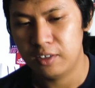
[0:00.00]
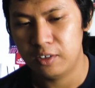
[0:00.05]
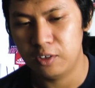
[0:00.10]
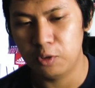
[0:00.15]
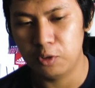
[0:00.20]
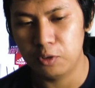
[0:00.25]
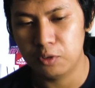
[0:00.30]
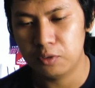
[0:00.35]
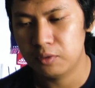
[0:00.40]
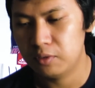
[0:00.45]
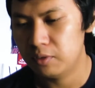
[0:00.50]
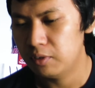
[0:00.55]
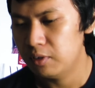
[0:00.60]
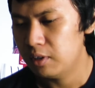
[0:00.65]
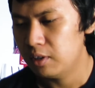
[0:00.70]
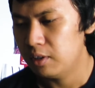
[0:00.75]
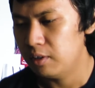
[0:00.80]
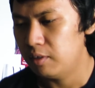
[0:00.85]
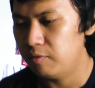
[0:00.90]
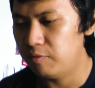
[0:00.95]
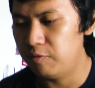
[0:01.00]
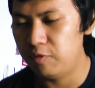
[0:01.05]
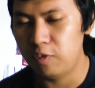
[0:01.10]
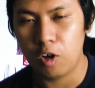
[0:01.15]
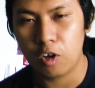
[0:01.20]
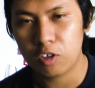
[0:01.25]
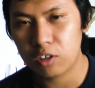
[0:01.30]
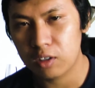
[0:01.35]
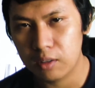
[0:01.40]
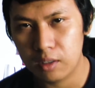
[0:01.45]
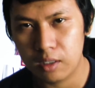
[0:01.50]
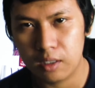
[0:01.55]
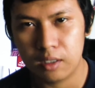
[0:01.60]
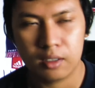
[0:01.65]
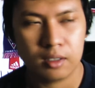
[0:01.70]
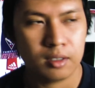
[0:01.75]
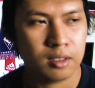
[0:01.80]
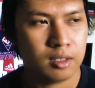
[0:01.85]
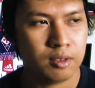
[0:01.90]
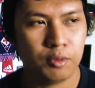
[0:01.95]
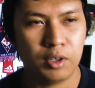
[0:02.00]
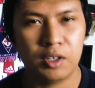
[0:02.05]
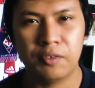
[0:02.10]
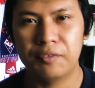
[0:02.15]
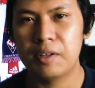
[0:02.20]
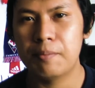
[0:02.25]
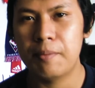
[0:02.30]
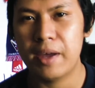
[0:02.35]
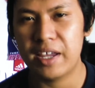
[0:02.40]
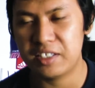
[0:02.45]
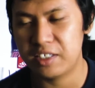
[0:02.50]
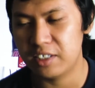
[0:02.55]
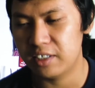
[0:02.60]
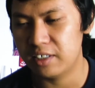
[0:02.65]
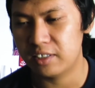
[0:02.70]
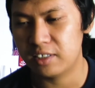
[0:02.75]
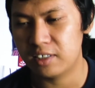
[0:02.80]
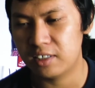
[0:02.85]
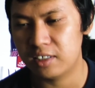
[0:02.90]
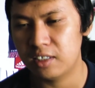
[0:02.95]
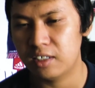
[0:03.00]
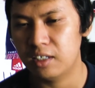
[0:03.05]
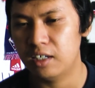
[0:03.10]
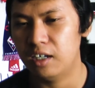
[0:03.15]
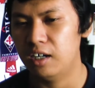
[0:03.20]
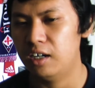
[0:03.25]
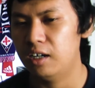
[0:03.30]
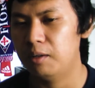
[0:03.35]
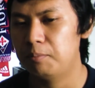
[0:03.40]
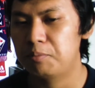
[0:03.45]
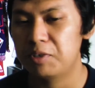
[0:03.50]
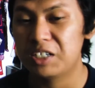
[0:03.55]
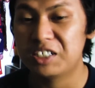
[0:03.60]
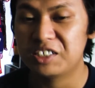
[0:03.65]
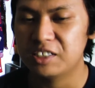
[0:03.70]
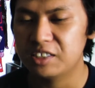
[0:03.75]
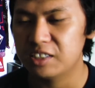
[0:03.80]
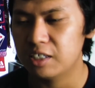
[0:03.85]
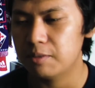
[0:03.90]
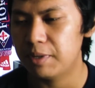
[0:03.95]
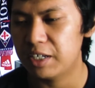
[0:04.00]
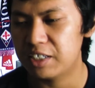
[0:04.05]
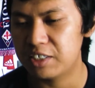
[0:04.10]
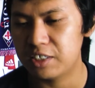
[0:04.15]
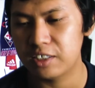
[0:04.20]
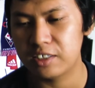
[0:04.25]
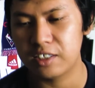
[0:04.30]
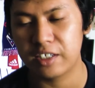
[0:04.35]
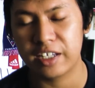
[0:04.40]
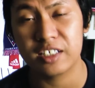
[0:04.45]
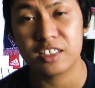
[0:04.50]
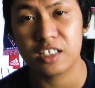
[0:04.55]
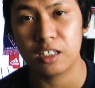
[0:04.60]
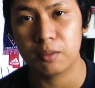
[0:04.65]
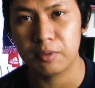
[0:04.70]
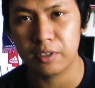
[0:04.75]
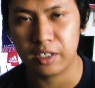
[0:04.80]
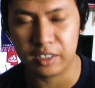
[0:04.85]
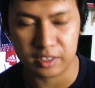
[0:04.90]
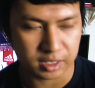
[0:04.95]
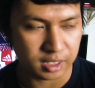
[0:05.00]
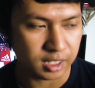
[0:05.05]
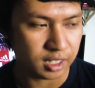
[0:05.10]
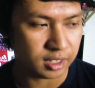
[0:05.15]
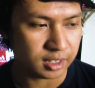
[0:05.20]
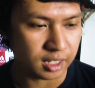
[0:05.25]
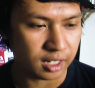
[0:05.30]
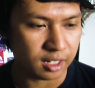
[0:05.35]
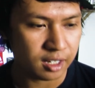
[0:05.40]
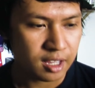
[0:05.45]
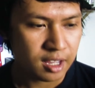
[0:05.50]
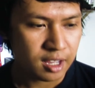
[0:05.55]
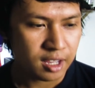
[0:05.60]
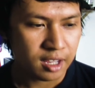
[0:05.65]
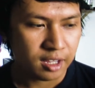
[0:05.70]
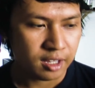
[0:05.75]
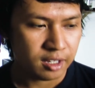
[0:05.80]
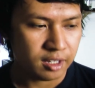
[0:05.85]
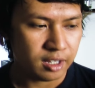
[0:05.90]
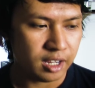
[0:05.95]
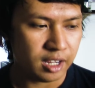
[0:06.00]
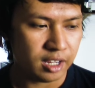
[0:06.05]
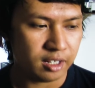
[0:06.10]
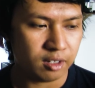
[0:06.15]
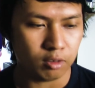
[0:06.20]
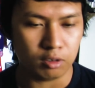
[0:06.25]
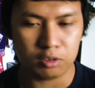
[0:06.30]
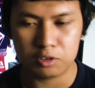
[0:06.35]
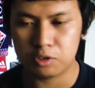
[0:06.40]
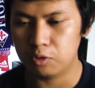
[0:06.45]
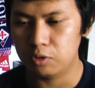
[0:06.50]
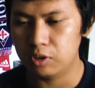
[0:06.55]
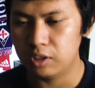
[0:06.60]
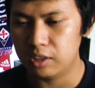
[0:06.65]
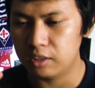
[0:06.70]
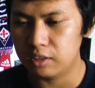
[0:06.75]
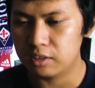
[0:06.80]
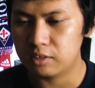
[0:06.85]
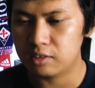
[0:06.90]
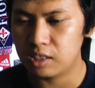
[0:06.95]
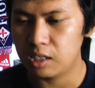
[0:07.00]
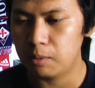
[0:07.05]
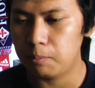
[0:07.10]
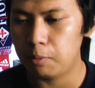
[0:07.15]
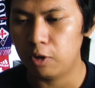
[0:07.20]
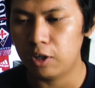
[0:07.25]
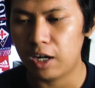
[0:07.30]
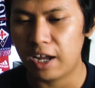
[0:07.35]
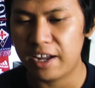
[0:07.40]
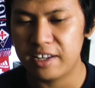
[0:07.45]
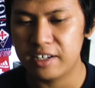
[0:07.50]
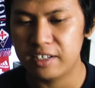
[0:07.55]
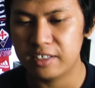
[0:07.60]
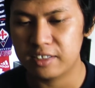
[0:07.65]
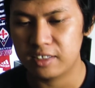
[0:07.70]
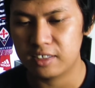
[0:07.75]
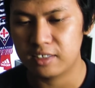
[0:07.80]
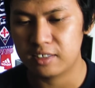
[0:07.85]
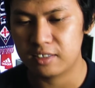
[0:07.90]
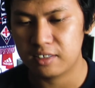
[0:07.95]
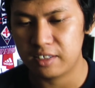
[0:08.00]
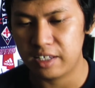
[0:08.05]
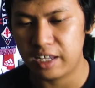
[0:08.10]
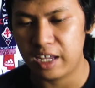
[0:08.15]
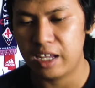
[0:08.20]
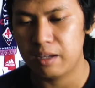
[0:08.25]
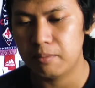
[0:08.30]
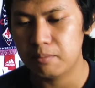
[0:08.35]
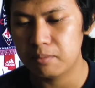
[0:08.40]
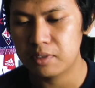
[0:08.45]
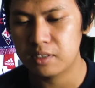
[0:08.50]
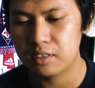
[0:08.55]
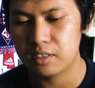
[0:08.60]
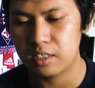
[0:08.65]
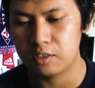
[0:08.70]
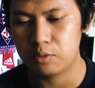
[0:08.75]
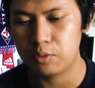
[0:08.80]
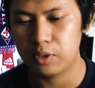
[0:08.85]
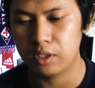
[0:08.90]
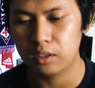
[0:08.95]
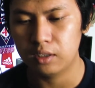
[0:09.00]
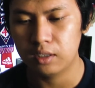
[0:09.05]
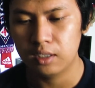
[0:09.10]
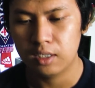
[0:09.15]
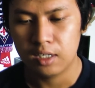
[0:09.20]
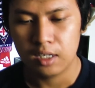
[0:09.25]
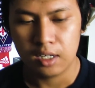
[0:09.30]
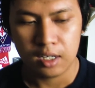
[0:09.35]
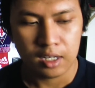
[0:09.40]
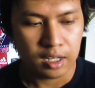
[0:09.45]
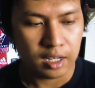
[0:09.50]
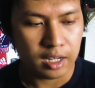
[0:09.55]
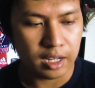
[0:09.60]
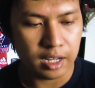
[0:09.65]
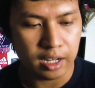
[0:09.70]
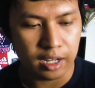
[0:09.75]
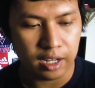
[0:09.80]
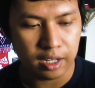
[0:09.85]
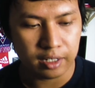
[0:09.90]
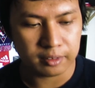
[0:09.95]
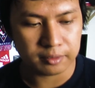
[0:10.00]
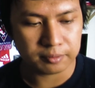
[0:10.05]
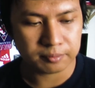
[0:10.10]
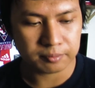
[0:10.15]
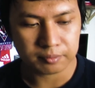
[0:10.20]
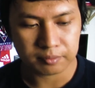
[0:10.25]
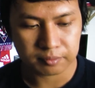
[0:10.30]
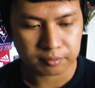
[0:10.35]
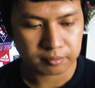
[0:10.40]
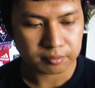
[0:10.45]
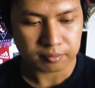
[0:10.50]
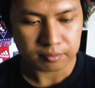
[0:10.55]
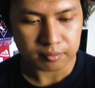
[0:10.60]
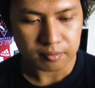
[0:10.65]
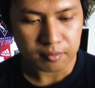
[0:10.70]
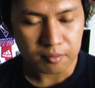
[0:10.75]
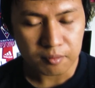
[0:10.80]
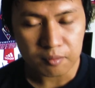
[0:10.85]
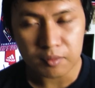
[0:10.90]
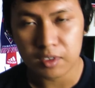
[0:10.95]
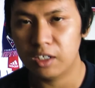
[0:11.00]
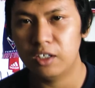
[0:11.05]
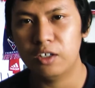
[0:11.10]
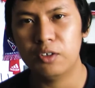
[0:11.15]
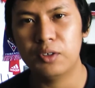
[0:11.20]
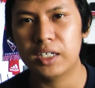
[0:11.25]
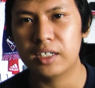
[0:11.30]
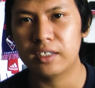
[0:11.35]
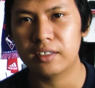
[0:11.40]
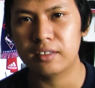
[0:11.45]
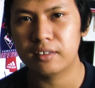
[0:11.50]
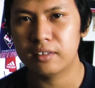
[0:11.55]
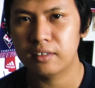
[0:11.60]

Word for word: know, vlog one of the matches, uh, season matches against Albirex Niigata, and also the Singapore Lionesses games as well. And you know what?